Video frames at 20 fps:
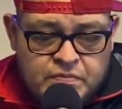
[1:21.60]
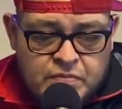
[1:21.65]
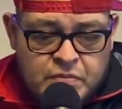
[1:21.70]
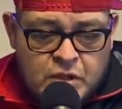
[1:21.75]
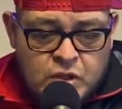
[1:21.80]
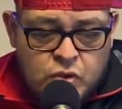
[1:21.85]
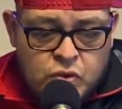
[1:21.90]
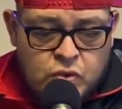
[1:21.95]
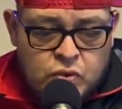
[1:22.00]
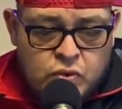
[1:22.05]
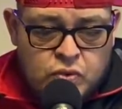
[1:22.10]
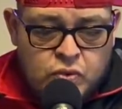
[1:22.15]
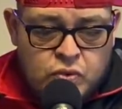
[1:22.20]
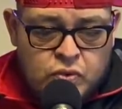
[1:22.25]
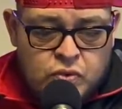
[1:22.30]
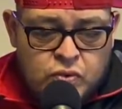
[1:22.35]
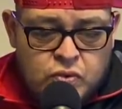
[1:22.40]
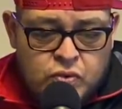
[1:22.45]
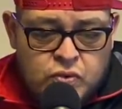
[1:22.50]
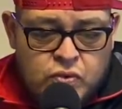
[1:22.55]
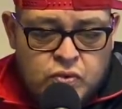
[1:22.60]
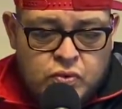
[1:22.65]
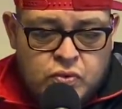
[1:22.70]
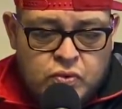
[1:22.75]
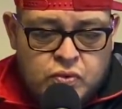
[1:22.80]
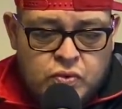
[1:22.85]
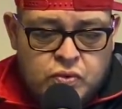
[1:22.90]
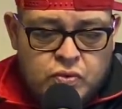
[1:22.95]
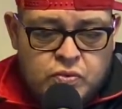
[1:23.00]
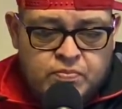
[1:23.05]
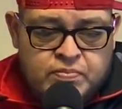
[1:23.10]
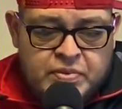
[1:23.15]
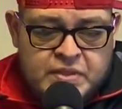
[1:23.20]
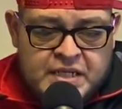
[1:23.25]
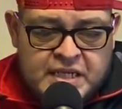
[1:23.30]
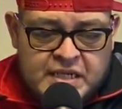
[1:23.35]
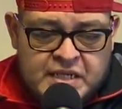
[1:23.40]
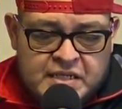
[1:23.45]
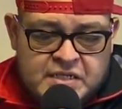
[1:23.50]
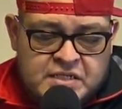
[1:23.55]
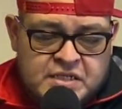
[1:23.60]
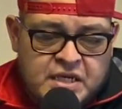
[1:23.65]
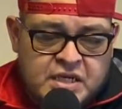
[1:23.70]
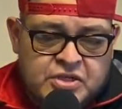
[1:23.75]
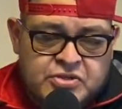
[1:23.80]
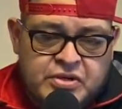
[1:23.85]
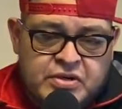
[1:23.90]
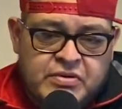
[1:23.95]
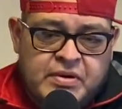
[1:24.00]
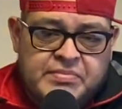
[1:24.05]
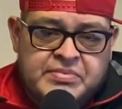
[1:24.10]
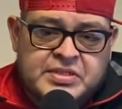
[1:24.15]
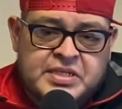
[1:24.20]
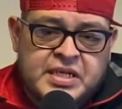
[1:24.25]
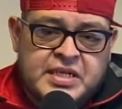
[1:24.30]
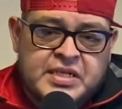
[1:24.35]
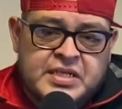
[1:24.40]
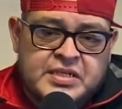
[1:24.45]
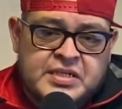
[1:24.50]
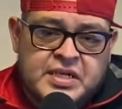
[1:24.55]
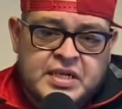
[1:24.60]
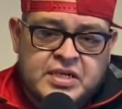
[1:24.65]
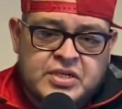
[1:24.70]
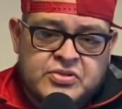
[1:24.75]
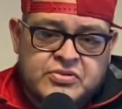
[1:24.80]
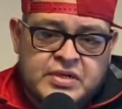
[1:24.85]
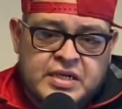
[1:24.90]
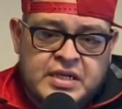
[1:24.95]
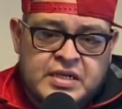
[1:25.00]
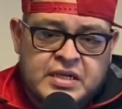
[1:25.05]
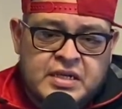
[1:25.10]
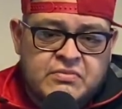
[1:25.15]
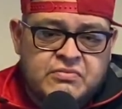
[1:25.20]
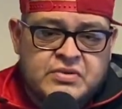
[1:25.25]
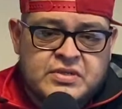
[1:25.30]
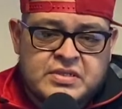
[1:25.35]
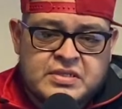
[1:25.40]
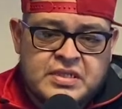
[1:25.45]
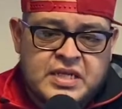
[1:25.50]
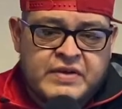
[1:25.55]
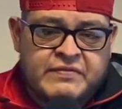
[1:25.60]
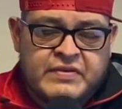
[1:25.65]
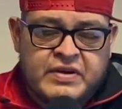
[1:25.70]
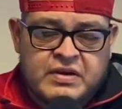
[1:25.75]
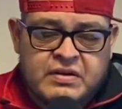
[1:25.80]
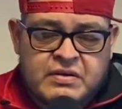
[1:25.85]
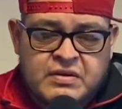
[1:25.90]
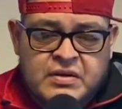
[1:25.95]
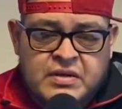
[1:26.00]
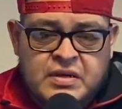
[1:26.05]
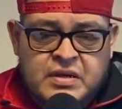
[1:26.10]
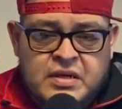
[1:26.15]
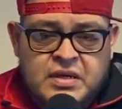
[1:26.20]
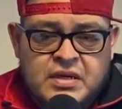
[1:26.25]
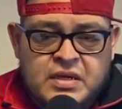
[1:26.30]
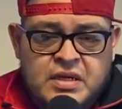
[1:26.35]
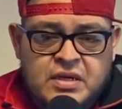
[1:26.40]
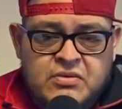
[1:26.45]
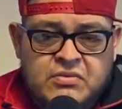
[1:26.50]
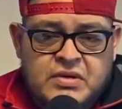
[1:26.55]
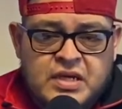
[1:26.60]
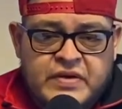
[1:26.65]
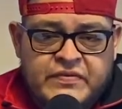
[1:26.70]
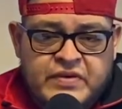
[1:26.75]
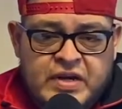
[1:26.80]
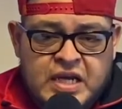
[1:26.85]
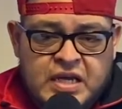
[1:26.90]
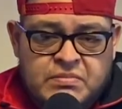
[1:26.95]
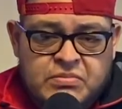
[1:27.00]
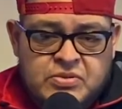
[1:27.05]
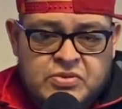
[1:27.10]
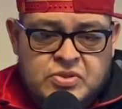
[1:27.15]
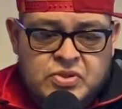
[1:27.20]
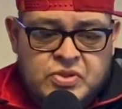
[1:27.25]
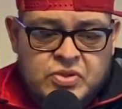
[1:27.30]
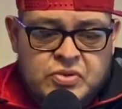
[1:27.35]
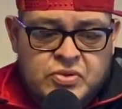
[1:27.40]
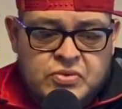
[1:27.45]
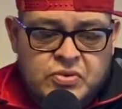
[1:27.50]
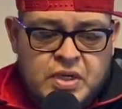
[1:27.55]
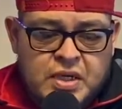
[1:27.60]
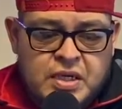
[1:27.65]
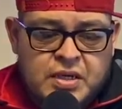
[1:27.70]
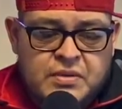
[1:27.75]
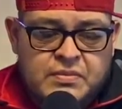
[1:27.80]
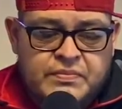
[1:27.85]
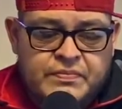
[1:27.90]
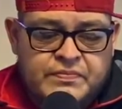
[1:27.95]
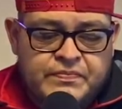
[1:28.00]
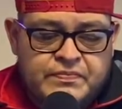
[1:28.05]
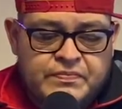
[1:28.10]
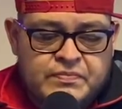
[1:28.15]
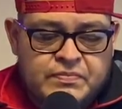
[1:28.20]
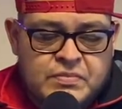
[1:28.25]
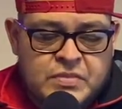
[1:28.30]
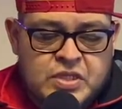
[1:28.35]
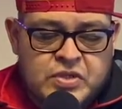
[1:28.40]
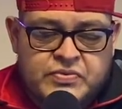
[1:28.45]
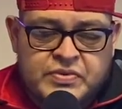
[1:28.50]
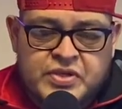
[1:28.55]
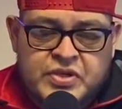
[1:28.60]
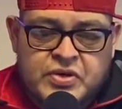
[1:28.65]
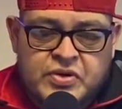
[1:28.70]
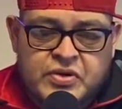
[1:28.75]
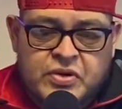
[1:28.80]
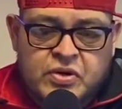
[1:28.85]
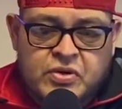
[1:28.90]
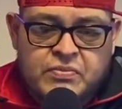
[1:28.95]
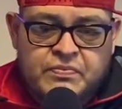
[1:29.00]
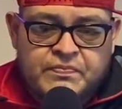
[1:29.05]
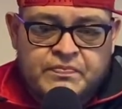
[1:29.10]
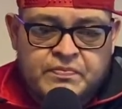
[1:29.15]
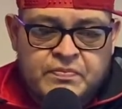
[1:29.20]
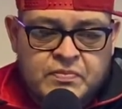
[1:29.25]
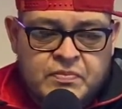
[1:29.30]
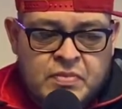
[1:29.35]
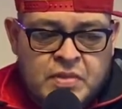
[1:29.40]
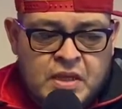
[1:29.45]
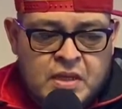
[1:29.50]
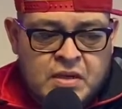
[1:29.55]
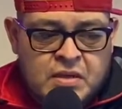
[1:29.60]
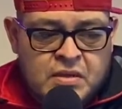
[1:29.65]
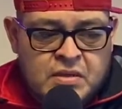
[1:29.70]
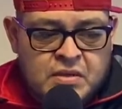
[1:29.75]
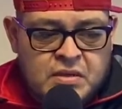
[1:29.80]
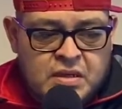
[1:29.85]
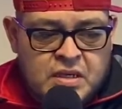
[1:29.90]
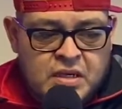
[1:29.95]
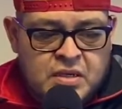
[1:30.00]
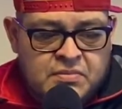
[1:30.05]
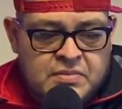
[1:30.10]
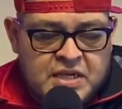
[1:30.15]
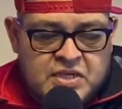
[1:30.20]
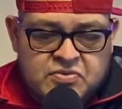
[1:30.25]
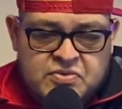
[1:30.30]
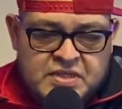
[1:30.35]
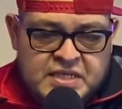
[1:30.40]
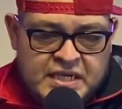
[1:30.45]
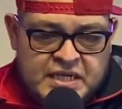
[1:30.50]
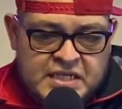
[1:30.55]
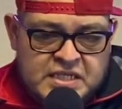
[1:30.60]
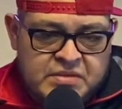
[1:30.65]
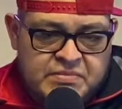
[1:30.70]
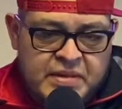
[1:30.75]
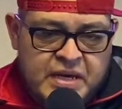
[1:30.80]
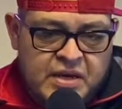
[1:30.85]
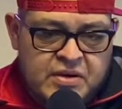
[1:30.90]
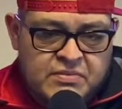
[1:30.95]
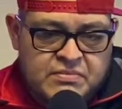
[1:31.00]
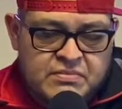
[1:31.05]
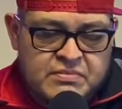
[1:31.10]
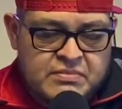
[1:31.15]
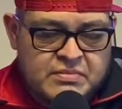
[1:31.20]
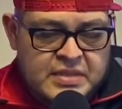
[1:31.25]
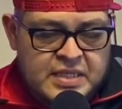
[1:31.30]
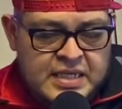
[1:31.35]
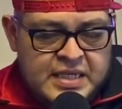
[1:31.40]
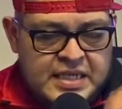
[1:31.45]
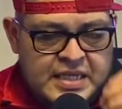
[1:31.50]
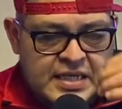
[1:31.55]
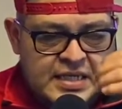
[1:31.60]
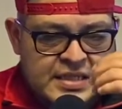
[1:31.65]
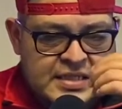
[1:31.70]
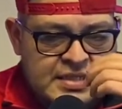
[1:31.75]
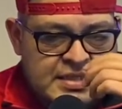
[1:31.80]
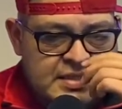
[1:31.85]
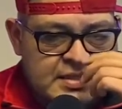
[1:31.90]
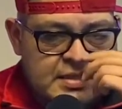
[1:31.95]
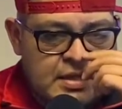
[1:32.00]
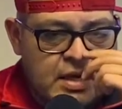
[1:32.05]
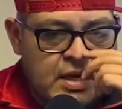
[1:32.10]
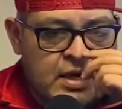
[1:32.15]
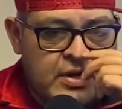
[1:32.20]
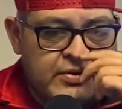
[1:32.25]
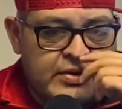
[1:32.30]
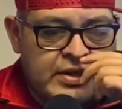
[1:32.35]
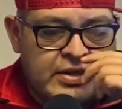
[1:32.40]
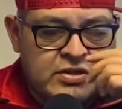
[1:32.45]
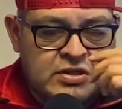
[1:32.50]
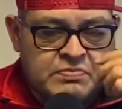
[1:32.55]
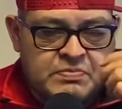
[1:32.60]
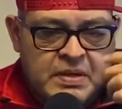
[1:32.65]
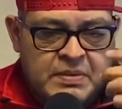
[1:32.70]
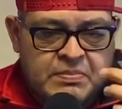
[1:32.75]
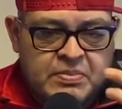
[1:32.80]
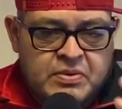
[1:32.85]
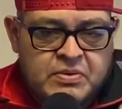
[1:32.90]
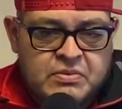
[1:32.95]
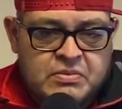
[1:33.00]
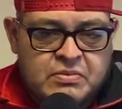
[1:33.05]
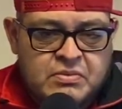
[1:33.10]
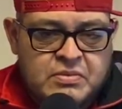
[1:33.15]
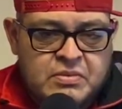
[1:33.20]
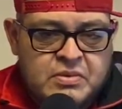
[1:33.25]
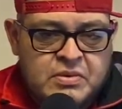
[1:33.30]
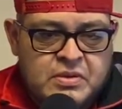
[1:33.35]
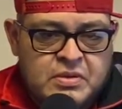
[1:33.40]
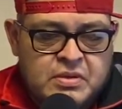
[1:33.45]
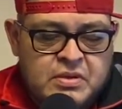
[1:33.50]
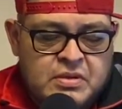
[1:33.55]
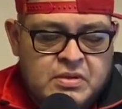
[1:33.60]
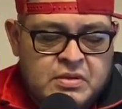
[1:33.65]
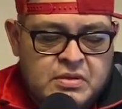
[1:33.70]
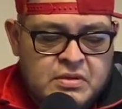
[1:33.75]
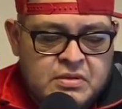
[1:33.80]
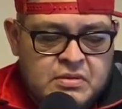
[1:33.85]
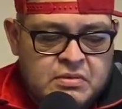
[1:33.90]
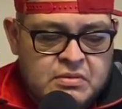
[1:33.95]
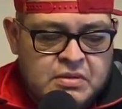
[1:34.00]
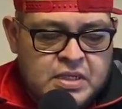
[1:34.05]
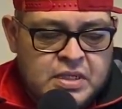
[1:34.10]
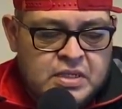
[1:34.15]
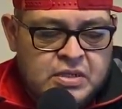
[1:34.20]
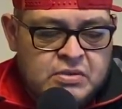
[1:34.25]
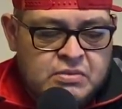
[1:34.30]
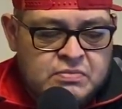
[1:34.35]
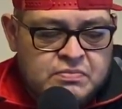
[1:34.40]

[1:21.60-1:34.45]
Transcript: who protected this country, represented this country, and was never able to return home. That's what today's about: is honoring those people, you know,